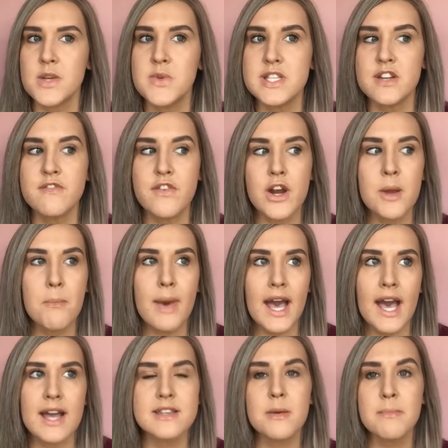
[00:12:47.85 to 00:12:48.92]
I was in a very
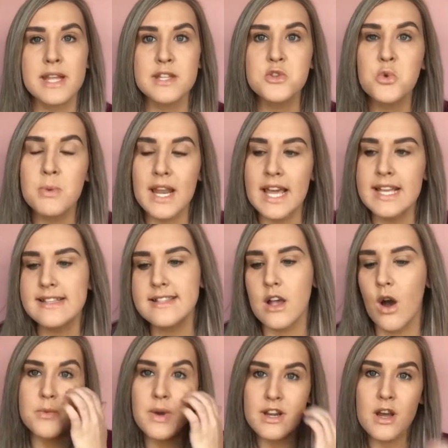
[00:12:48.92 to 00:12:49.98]
bad mental place.
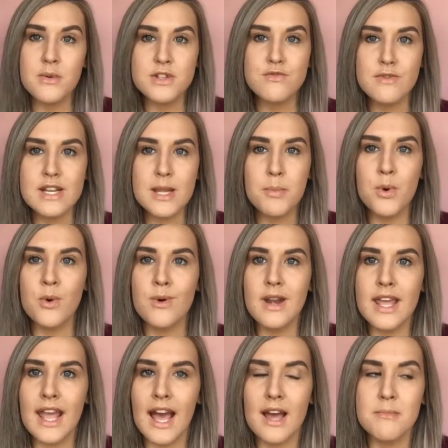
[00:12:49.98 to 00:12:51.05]
When I was really
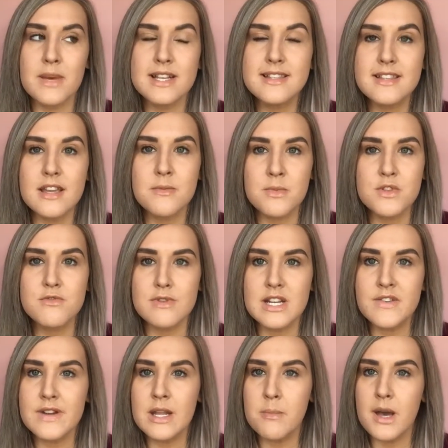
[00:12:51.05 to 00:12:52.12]
poorly and my skin was
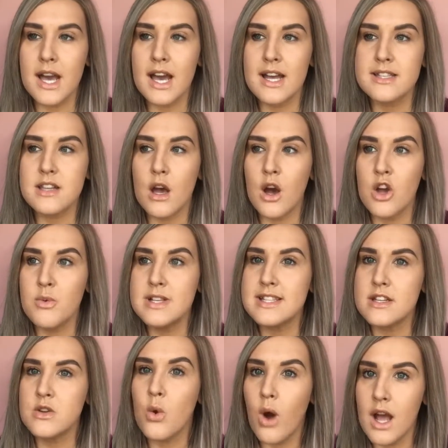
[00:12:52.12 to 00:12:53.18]
really, really bad, I was
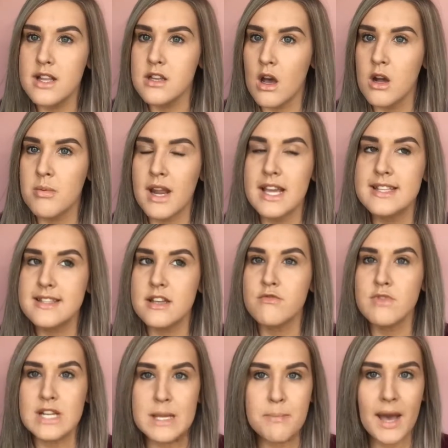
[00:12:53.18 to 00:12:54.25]
in quite a dark place, a
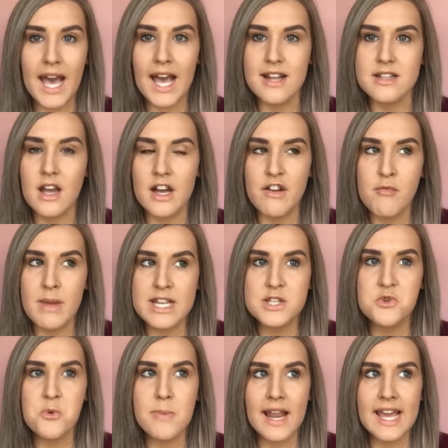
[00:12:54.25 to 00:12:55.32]
really bad kind of
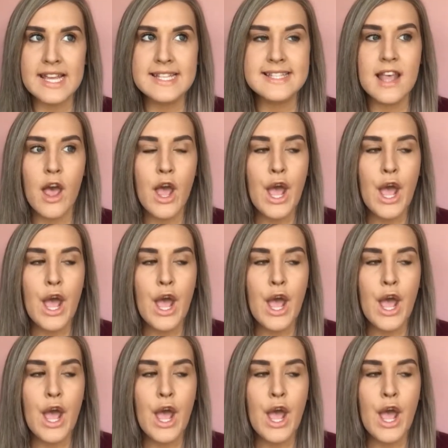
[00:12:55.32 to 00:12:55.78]
mental place.